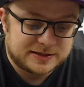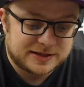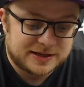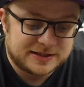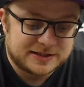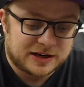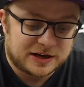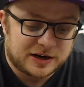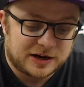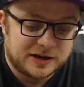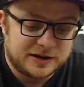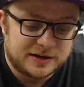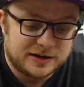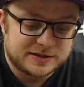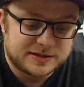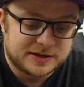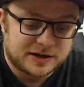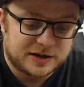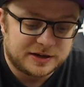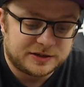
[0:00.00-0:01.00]
It's
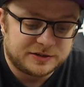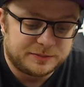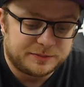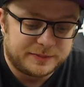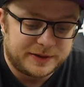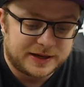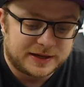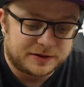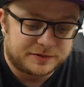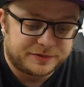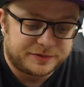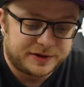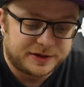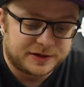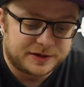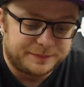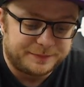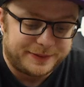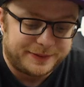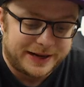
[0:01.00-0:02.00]
hard to make a real
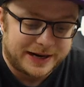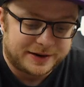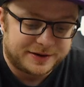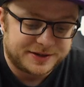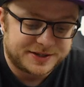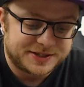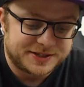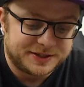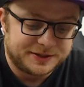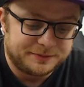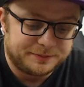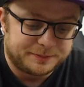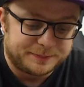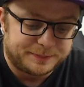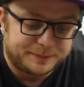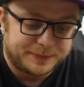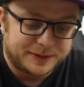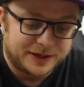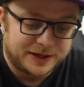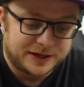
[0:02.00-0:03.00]
comparison,
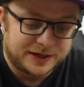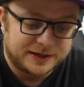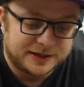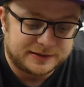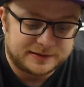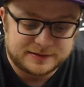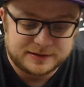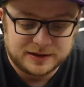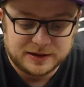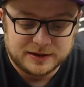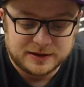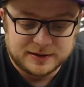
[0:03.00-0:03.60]
but